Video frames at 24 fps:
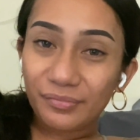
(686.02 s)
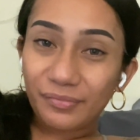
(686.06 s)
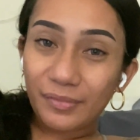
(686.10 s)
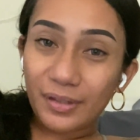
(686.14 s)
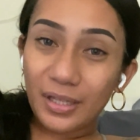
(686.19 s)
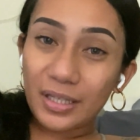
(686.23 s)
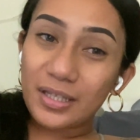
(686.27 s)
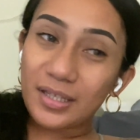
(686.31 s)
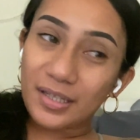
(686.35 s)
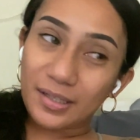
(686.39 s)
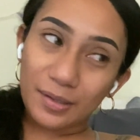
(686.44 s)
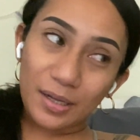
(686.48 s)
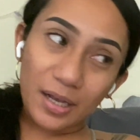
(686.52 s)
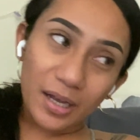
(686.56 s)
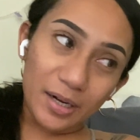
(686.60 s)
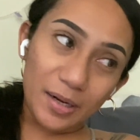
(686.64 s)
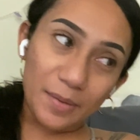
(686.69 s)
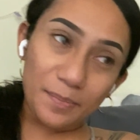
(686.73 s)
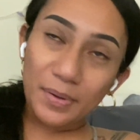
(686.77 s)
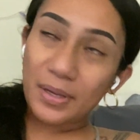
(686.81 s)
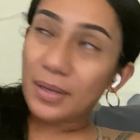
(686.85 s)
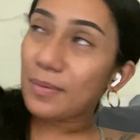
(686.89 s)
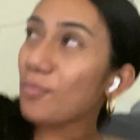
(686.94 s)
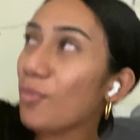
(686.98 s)
it's gonna
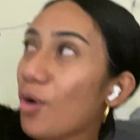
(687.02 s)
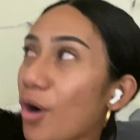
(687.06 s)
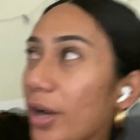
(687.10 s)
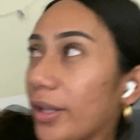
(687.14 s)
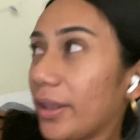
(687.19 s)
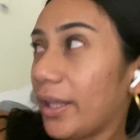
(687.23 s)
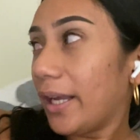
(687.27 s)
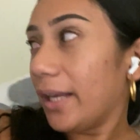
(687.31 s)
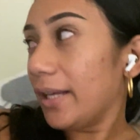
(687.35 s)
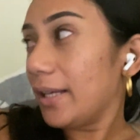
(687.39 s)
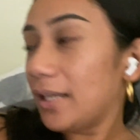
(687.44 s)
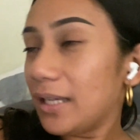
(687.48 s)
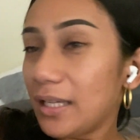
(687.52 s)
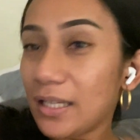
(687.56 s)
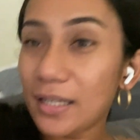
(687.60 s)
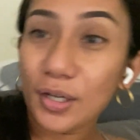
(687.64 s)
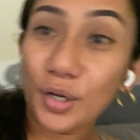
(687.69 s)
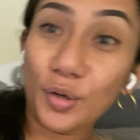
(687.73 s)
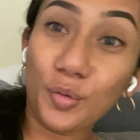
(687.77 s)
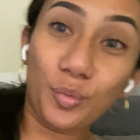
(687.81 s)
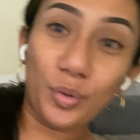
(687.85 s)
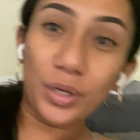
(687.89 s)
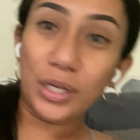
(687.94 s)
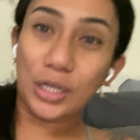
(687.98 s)
be more like in
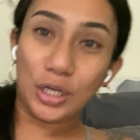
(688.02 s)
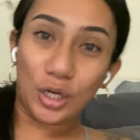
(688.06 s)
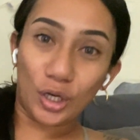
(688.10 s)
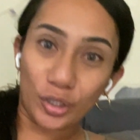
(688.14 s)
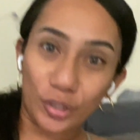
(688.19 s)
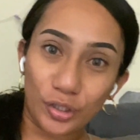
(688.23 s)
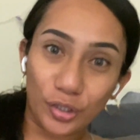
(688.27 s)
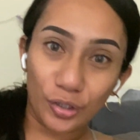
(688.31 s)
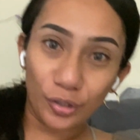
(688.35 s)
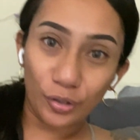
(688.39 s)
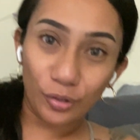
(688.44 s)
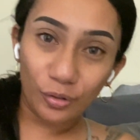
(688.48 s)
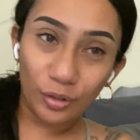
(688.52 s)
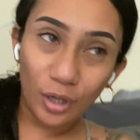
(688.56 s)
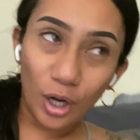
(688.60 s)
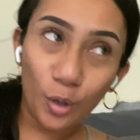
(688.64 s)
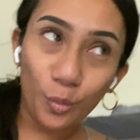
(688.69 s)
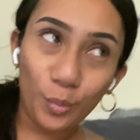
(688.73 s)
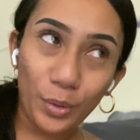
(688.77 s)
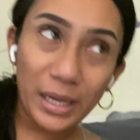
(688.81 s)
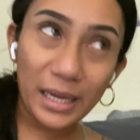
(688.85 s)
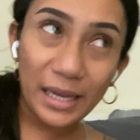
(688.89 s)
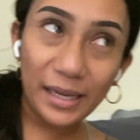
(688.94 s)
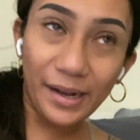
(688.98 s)
a week or two, a
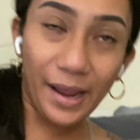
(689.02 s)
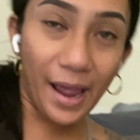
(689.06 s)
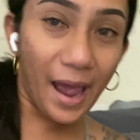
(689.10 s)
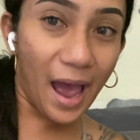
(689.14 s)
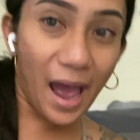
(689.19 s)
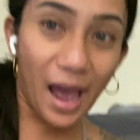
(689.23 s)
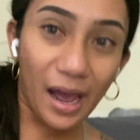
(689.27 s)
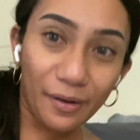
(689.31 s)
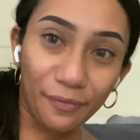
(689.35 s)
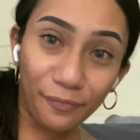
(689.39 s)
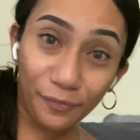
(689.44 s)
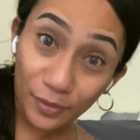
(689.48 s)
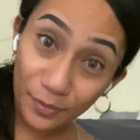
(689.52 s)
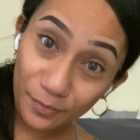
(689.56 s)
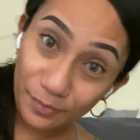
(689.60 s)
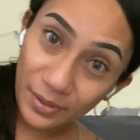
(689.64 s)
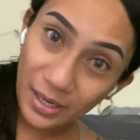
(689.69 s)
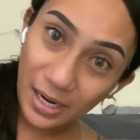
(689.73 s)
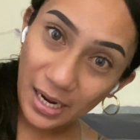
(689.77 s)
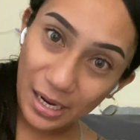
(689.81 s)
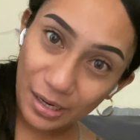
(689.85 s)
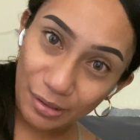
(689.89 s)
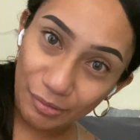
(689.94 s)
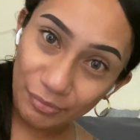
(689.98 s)
week and a half from
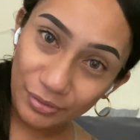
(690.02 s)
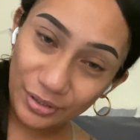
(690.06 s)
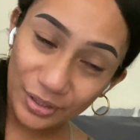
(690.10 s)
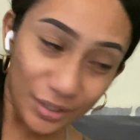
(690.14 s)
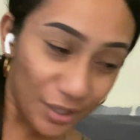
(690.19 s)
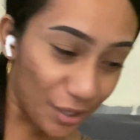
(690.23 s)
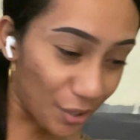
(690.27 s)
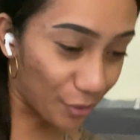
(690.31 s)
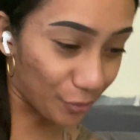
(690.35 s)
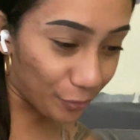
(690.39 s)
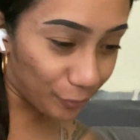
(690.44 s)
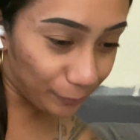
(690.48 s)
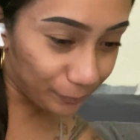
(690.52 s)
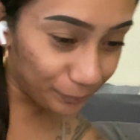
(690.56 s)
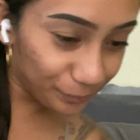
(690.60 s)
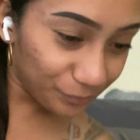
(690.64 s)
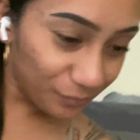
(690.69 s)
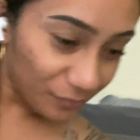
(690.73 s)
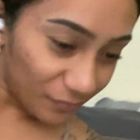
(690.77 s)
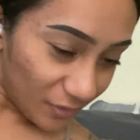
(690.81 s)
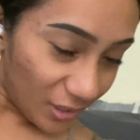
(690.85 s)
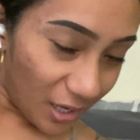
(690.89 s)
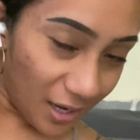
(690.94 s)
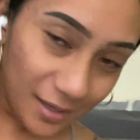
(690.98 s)
now. So,
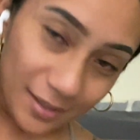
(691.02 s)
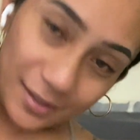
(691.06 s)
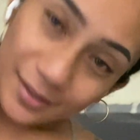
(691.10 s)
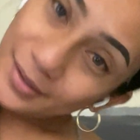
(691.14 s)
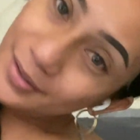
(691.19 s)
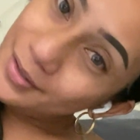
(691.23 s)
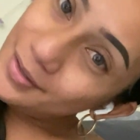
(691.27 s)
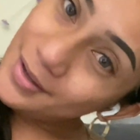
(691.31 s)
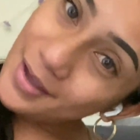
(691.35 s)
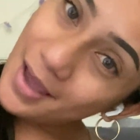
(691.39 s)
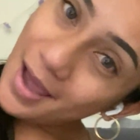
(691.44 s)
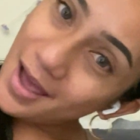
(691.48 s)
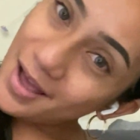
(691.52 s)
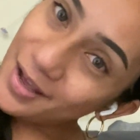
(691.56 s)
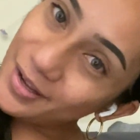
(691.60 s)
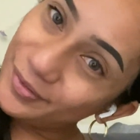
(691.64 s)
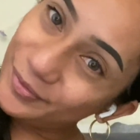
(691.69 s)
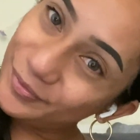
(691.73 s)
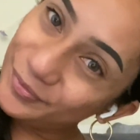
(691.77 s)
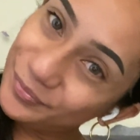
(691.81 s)
yeah.